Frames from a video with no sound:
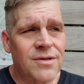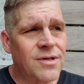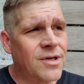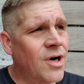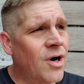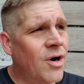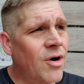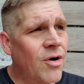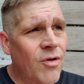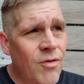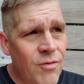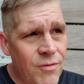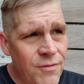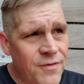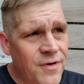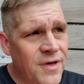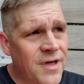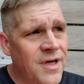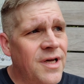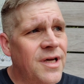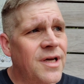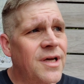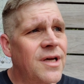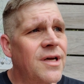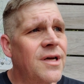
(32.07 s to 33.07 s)

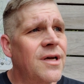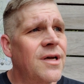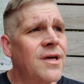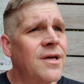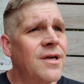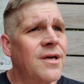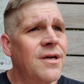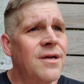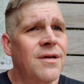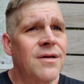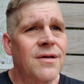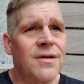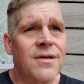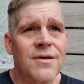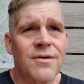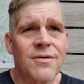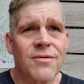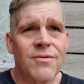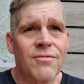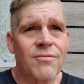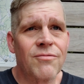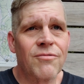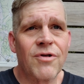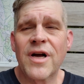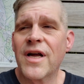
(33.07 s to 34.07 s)
COVID,
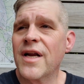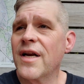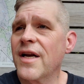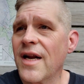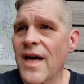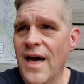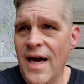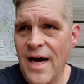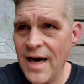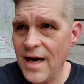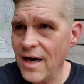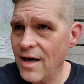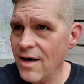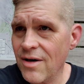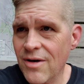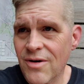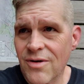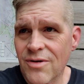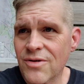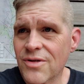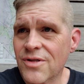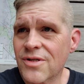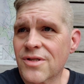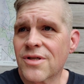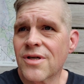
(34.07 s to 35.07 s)

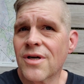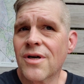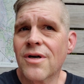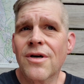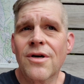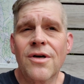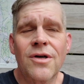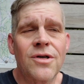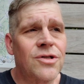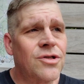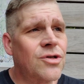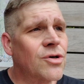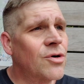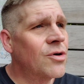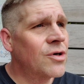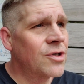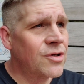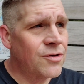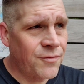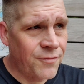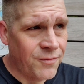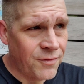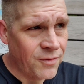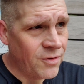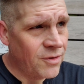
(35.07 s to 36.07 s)
Rittenhouse,
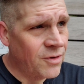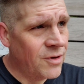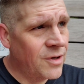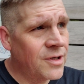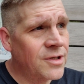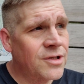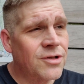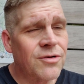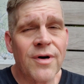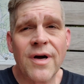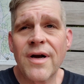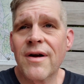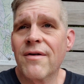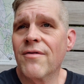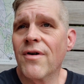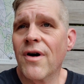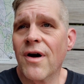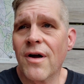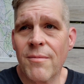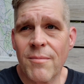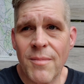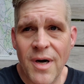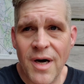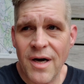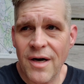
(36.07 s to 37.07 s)
George Floyd,
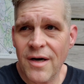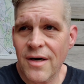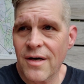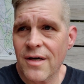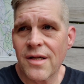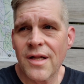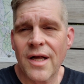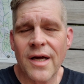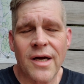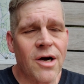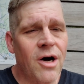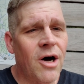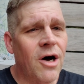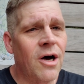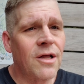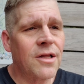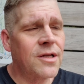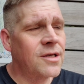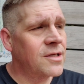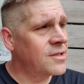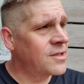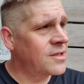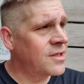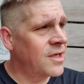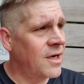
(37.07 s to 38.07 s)
Trayvon Martin, like all
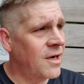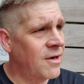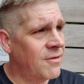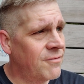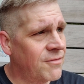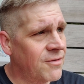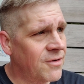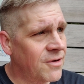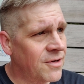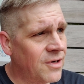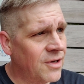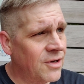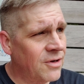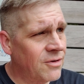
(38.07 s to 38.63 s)
this stuff,